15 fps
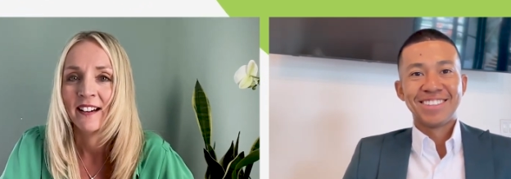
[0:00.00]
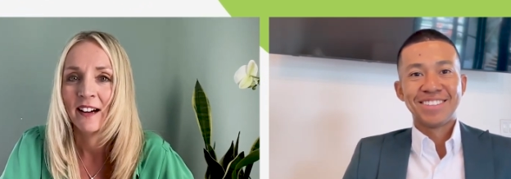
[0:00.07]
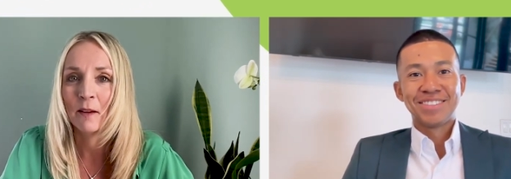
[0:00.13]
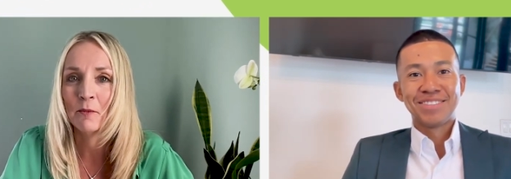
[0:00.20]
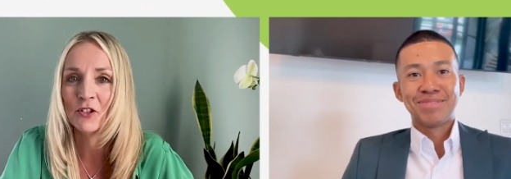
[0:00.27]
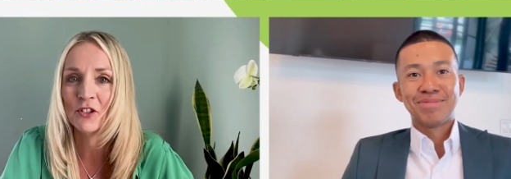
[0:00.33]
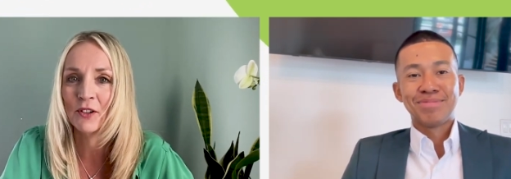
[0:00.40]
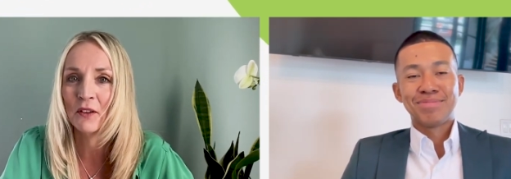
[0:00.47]

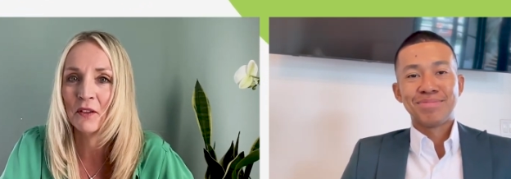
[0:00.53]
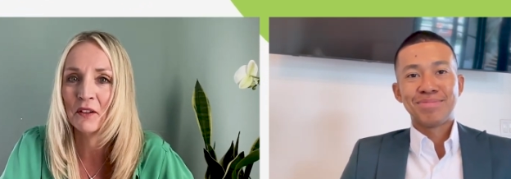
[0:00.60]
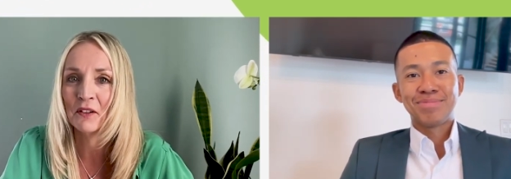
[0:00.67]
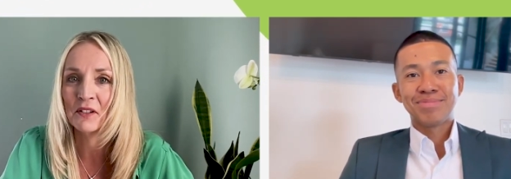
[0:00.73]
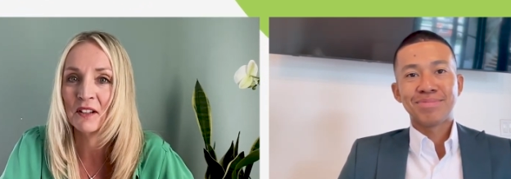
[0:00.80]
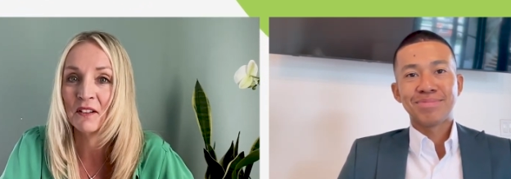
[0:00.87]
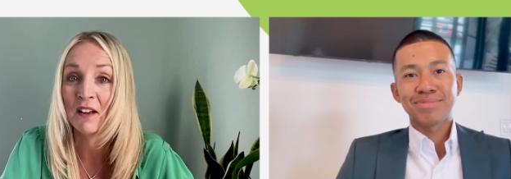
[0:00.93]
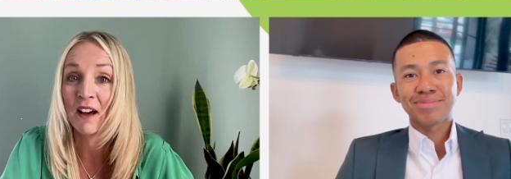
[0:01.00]
Speaker 1: I'm sure that
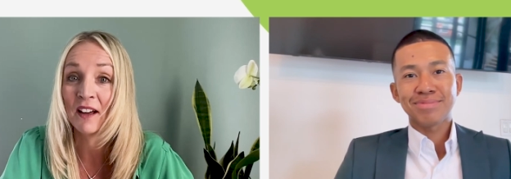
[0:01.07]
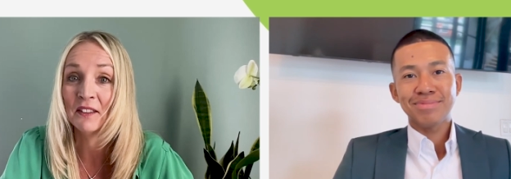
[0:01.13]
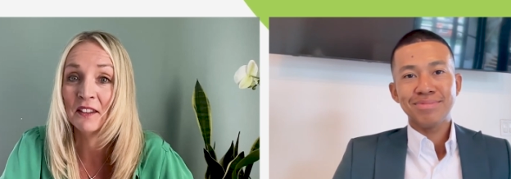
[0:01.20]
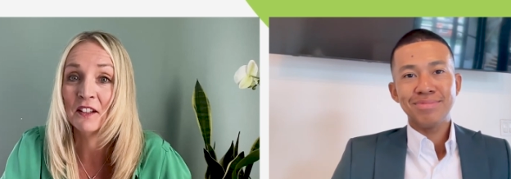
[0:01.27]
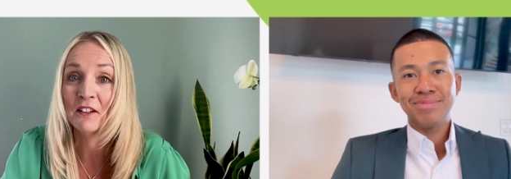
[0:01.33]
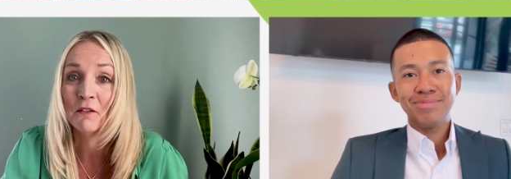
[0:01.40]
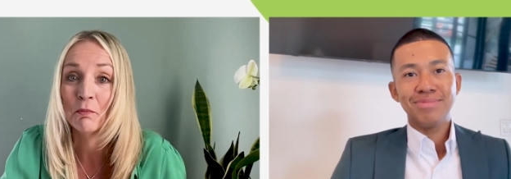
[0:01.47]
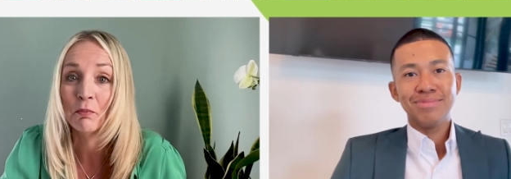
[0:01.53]
there's a lot
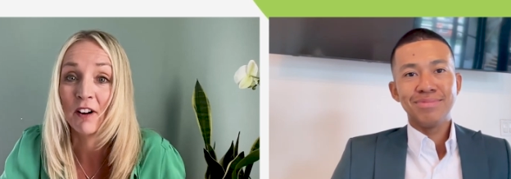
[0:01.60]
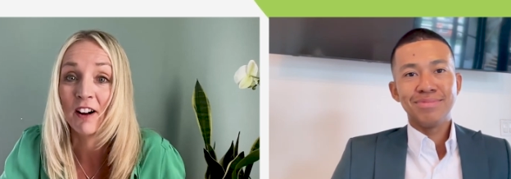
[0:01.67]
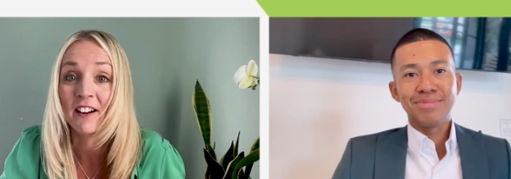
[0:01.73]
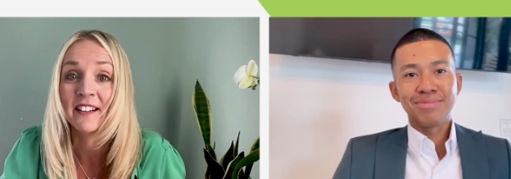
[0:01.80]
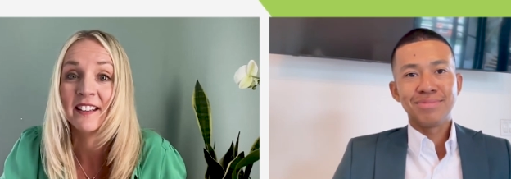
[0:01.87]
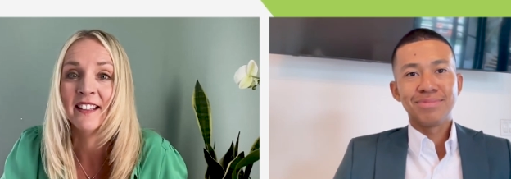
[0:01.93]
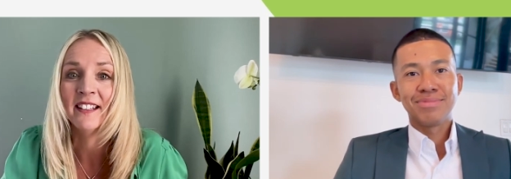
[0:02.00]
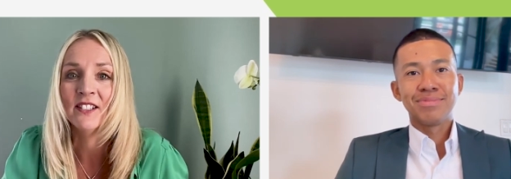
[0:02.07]
that you
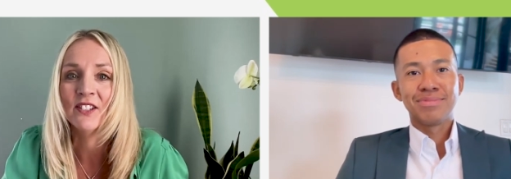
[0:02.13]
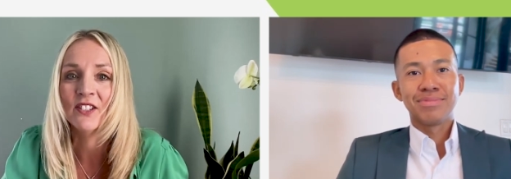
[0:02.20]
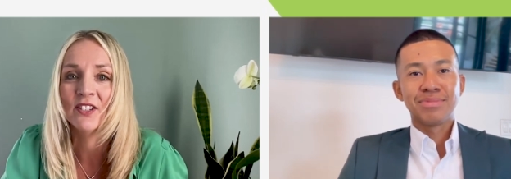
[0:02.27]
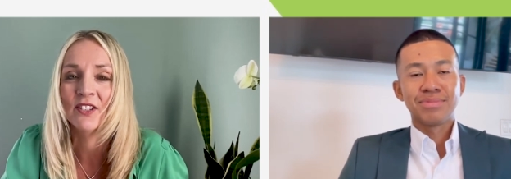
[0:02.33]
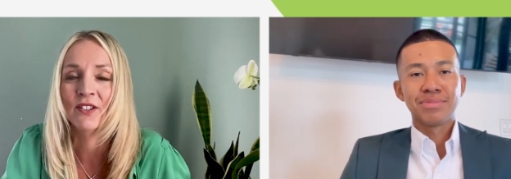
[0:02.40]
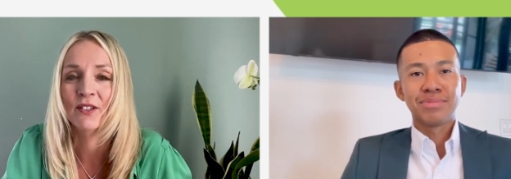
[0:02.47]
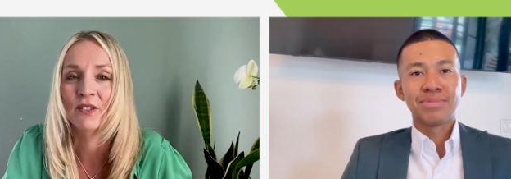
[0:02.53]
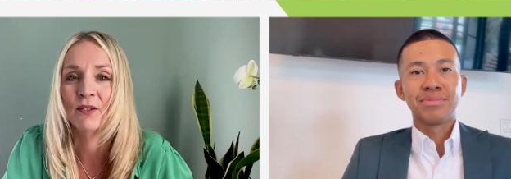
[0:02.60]
brought
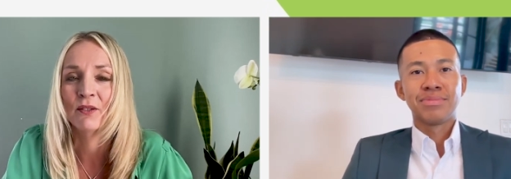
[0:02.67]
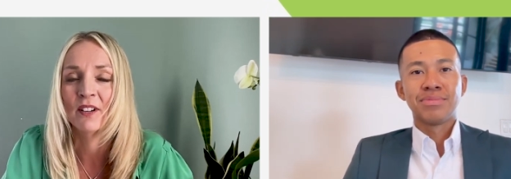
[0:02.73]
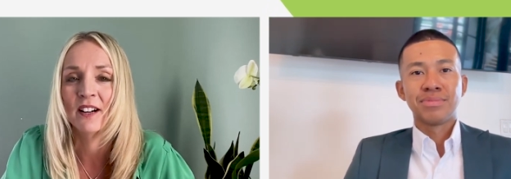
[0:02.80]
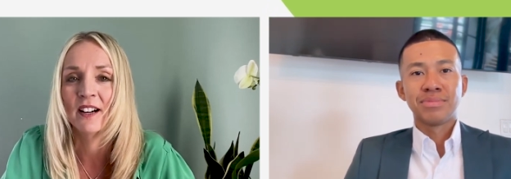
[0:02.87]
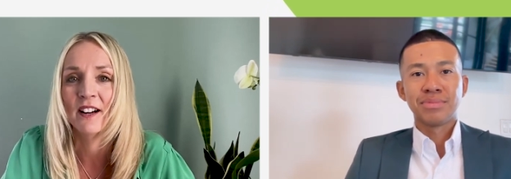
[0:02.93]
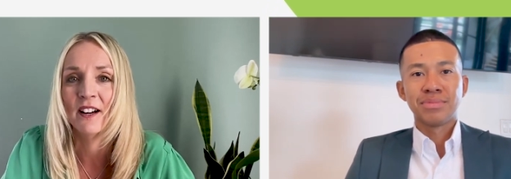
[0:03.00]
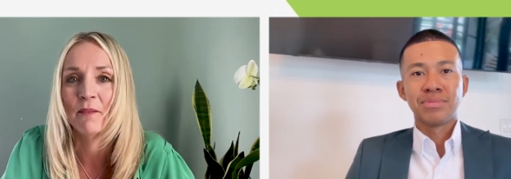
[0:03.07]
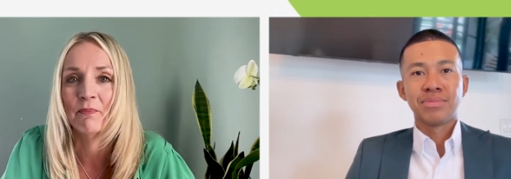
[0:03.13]
into
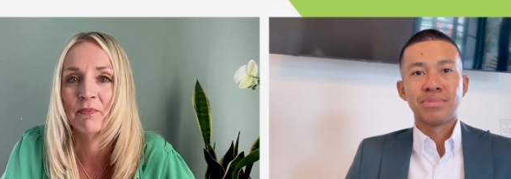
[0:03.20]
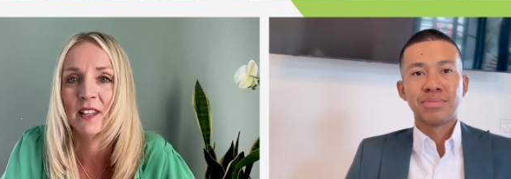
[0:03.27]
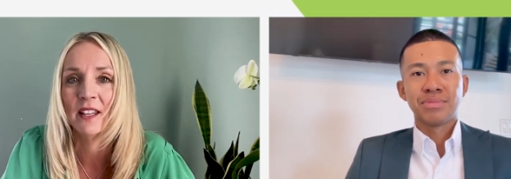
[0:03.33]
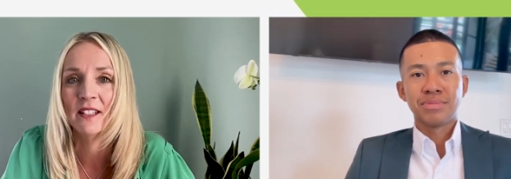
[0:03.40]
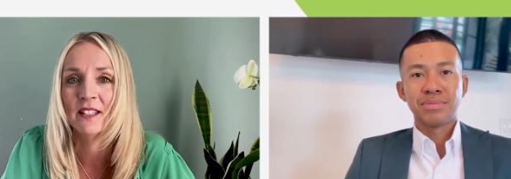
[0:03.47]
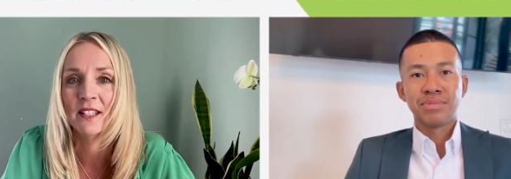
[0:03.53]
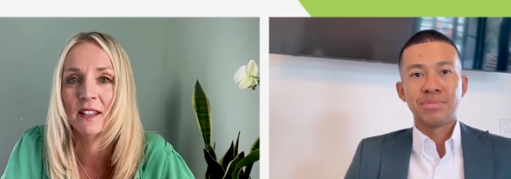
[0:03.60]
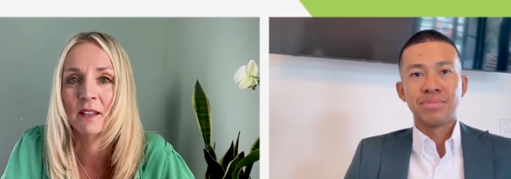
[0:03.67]
um,
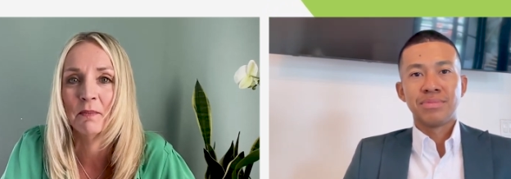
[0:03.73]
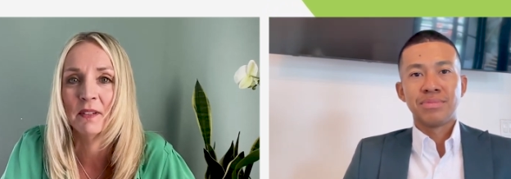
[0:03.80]
into the